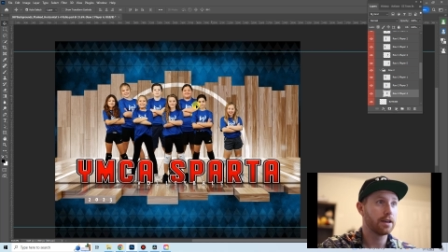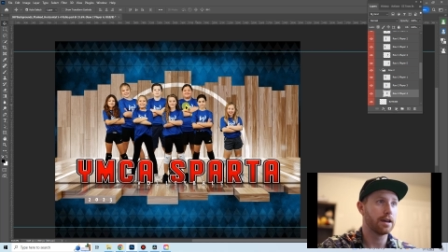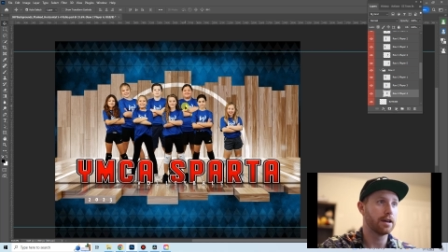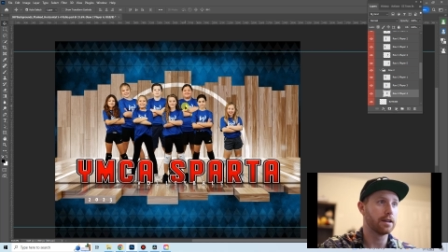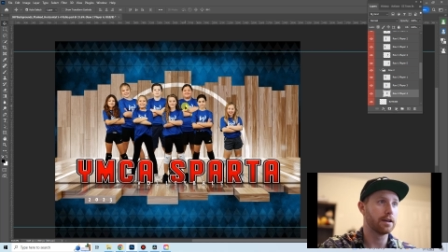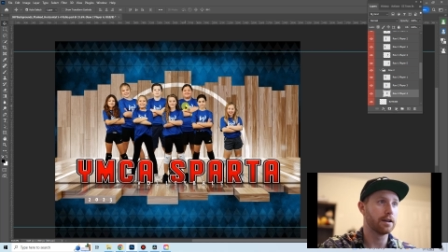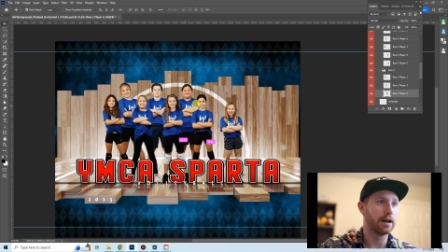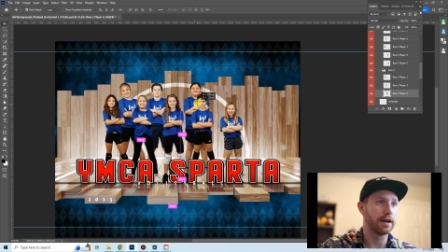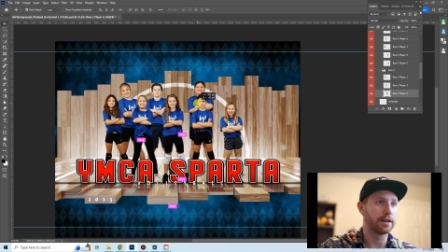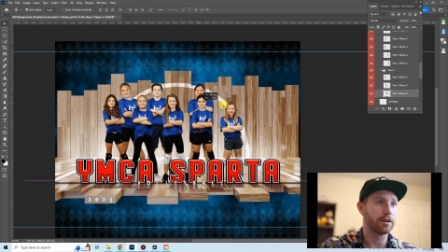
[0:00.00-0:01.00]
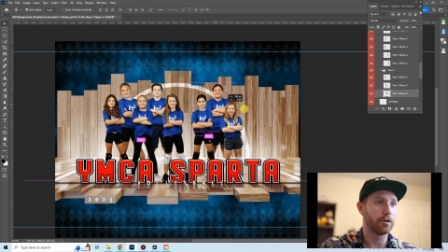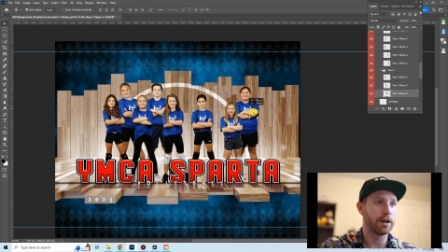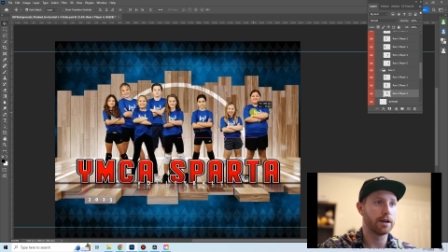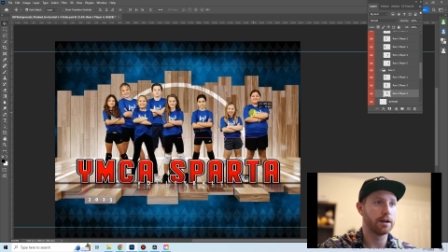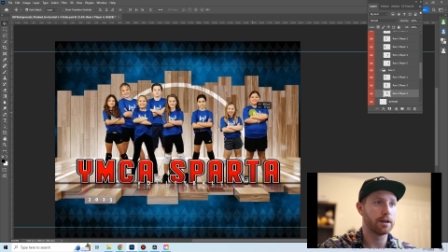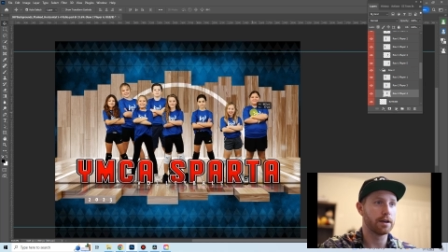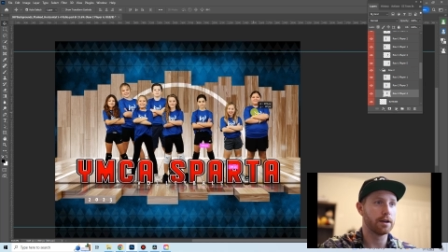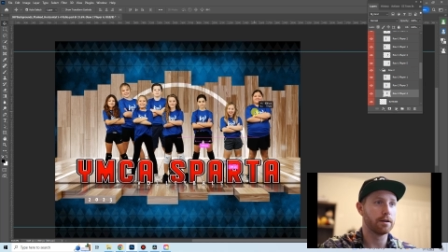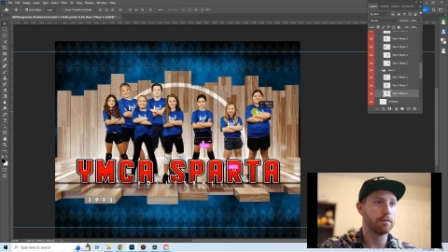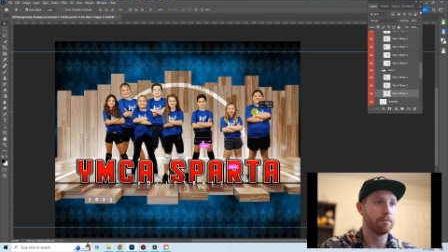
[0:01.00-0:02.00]
And then I can go ahead
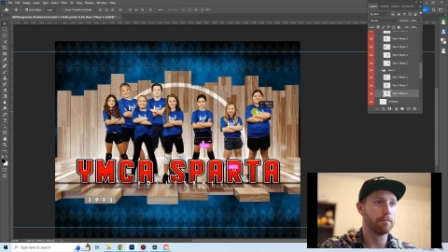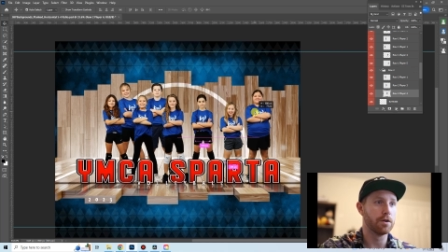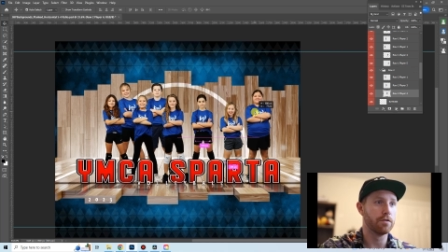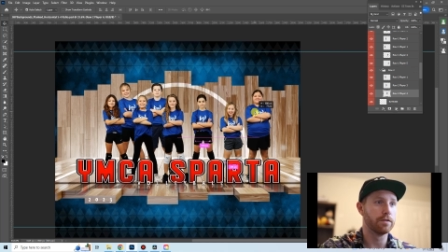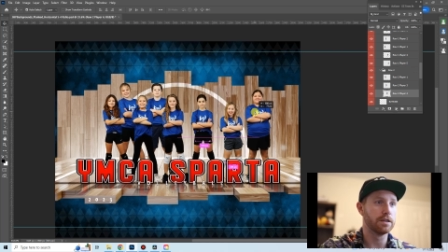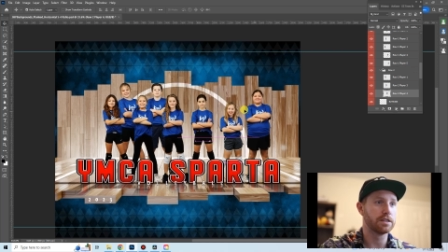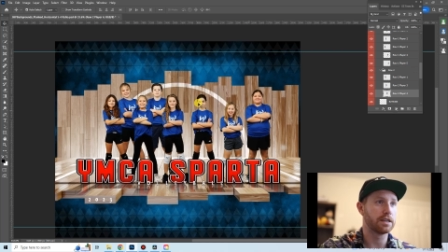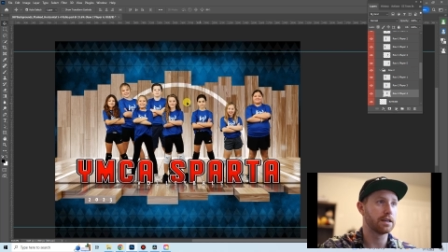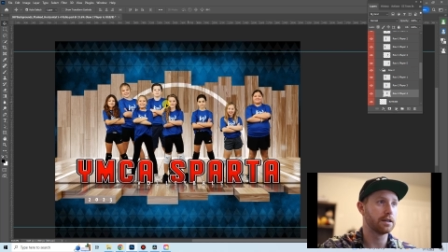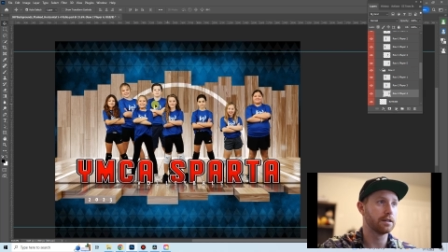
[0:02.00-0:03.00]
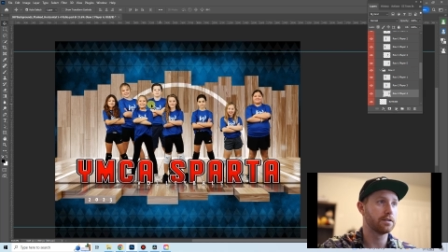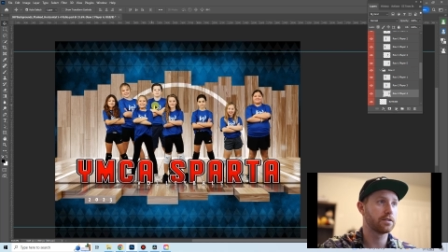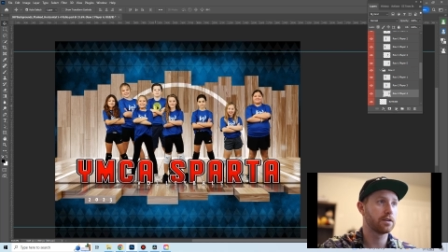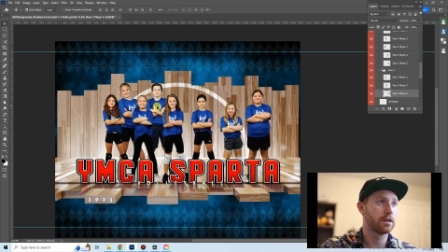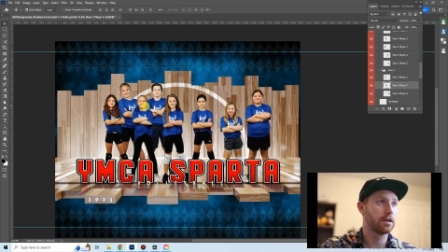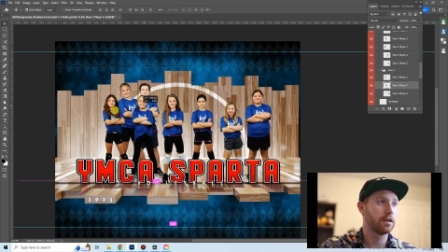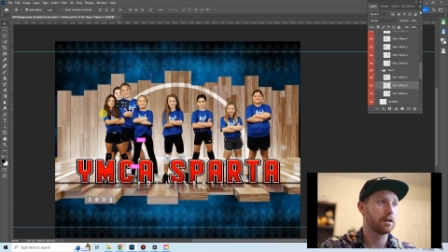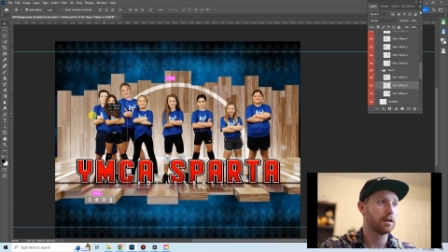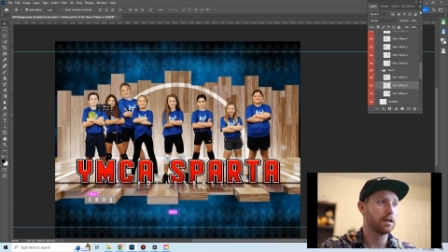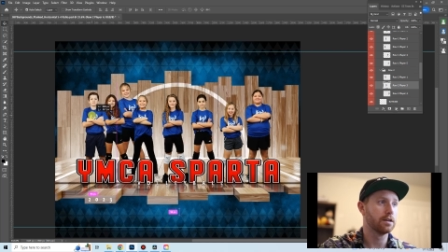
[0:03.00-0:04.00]
and move these kids
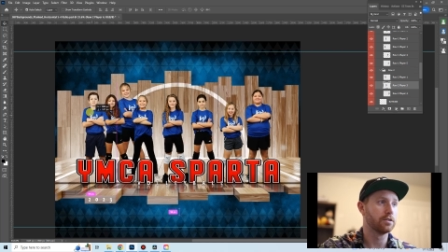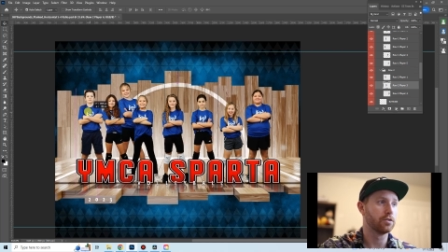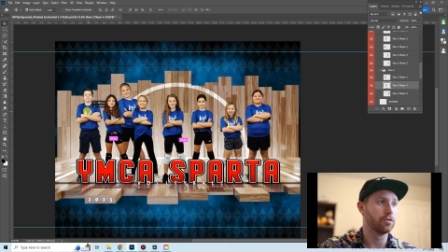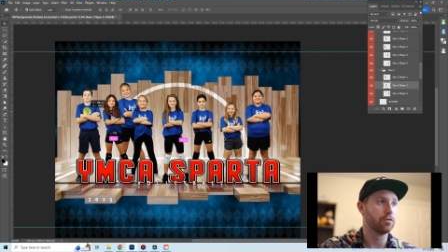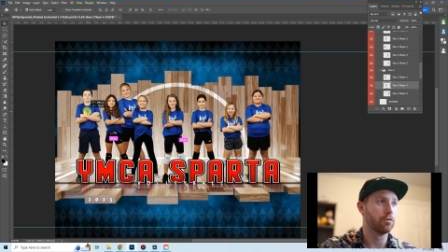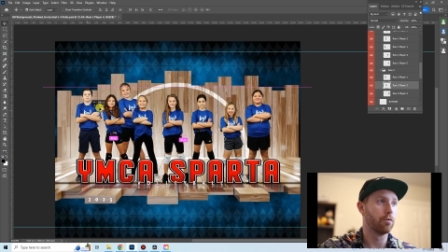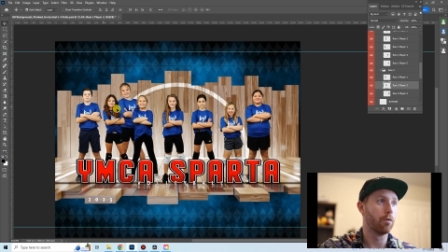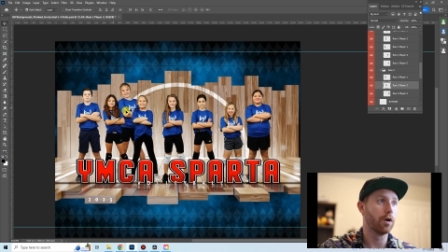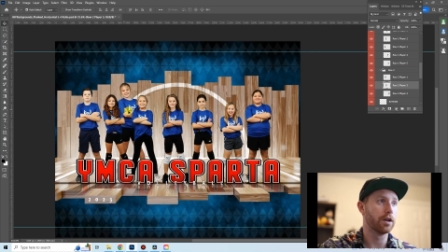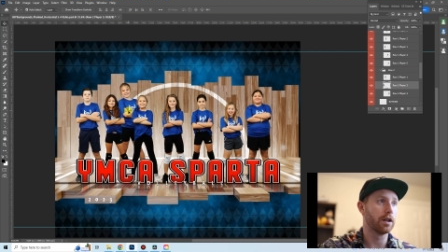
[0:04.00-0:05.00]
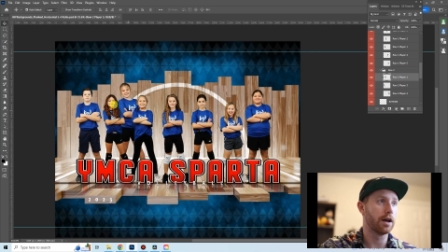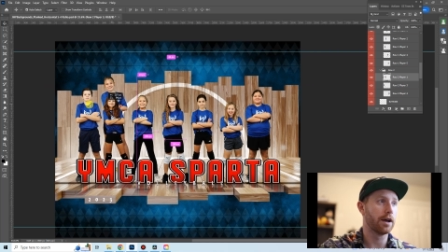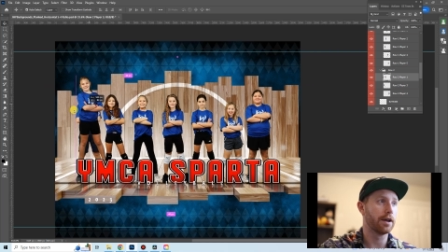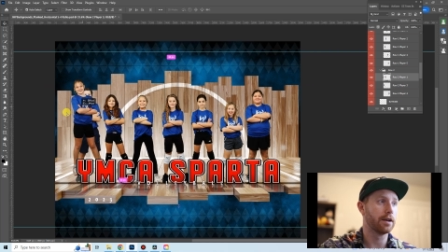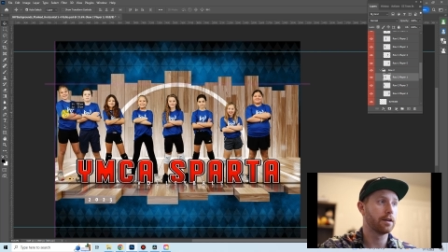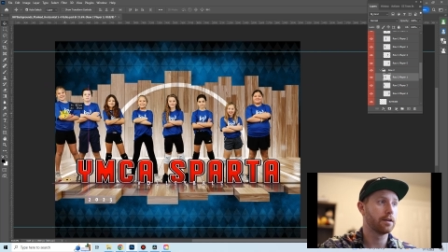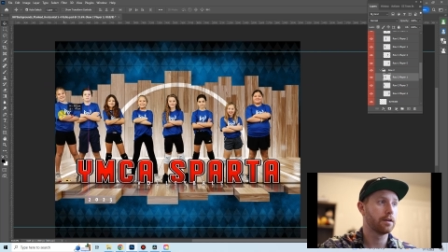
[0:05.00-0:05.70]
into one line